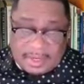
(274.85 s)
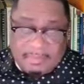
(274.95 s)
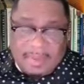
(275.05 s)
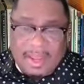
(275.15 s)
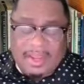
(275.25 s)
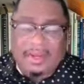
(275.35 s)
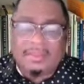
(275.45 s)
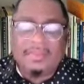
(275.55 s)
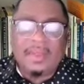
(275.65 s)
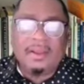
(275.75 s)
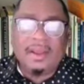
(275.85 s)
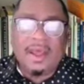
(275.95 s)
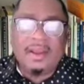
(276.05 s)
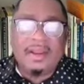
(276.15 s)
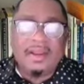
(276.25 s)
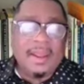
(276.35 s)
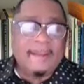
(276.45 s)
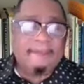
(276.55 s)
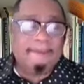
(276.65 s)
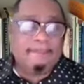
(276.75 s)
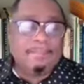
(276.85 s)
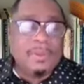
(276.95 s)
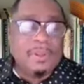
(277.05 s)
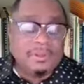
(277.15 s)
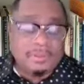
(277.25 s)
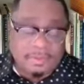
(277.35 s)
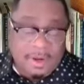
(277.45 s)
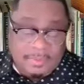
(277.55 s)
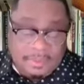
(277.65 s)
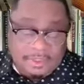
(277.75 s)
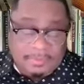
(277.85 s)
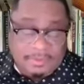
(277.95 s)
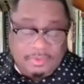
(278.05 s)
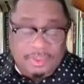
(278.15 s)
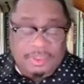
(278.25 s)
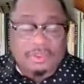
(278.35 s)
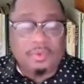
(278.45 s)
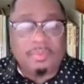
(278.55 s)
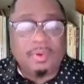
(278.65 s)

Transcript: Amen. And thank God. Again, Deuteronomy chapter 22.